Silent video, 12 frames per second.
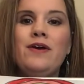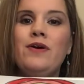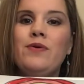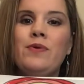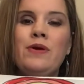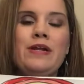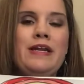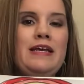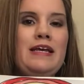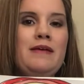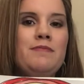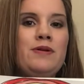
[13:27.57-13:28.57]
we're going to
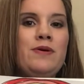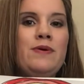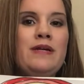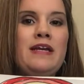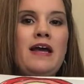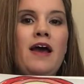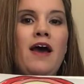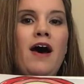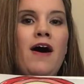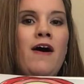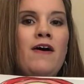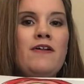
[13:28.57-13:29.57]
keep doing
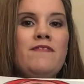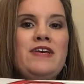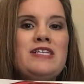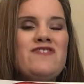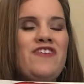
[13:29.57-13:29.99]
all of these